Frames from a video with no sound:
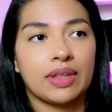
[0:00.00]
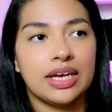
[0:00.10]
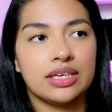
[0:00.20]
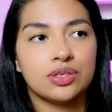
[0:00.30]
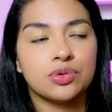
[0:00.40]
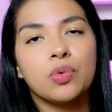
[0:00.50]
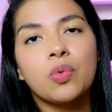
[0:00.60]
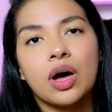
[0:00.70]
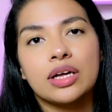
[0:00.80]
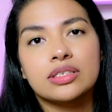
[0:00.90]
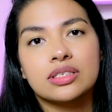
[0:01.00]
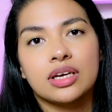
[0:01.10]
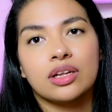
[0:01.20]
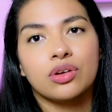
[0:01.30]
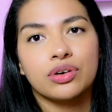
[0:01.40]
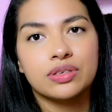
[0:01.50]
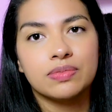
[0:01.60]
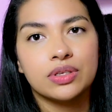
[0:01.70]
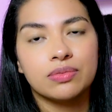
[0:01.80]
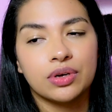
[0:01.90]
it's what annoys
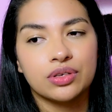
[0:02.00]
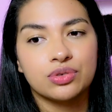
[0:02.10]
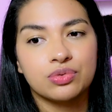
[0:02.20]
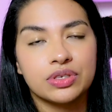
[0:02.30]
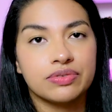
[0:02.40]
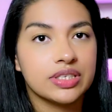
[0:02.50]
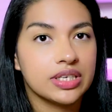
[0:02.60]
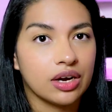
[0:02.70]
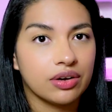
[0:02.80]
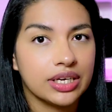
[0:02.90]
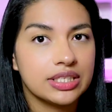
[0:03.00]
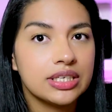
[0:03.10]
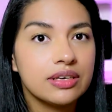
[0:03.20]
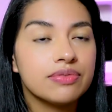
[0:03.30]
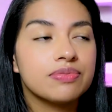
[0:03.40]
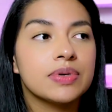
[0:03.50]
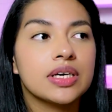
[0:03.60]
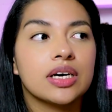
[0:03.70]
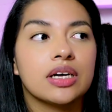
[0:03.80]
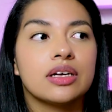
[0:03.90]
me the most with Vestiaire Collective,
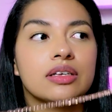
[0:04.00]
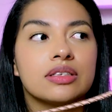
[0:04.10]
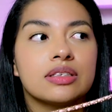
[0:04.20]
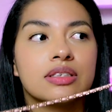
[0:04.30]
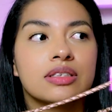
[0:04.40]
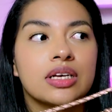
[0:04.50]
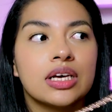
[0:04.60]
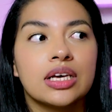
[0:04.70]
because